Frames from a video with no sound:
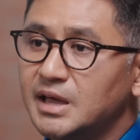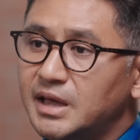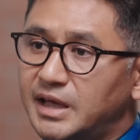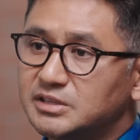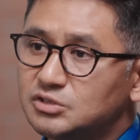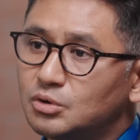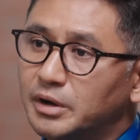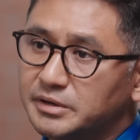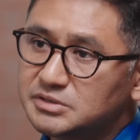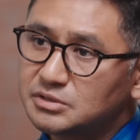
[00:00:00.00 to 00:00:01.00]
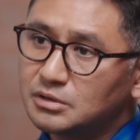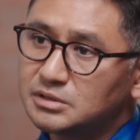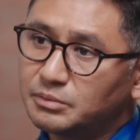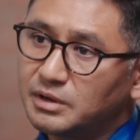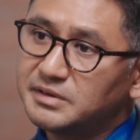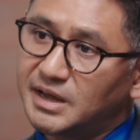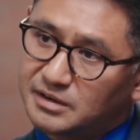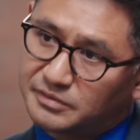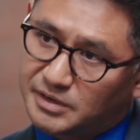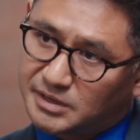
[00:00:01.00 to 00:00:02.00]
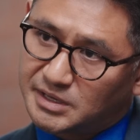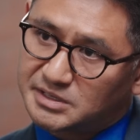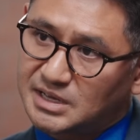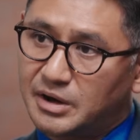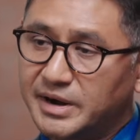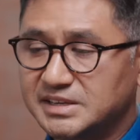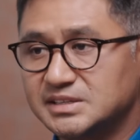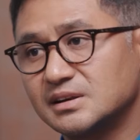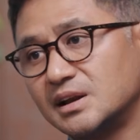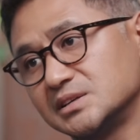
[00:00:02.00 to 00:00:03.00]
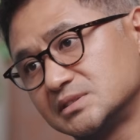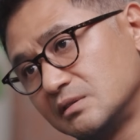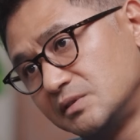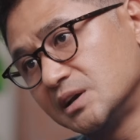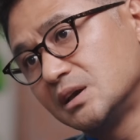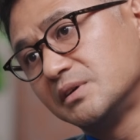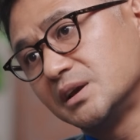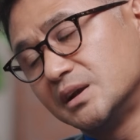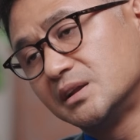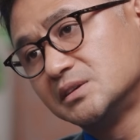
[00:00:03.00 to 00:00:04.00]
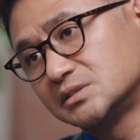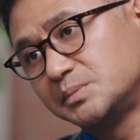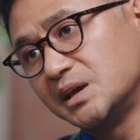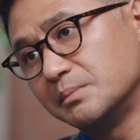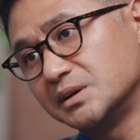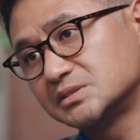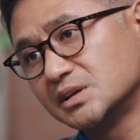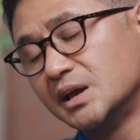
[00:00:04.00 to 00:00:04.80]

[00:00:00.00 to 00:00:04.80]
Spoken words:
and so on. So the way we are different is our asset class that we are giving under this PMS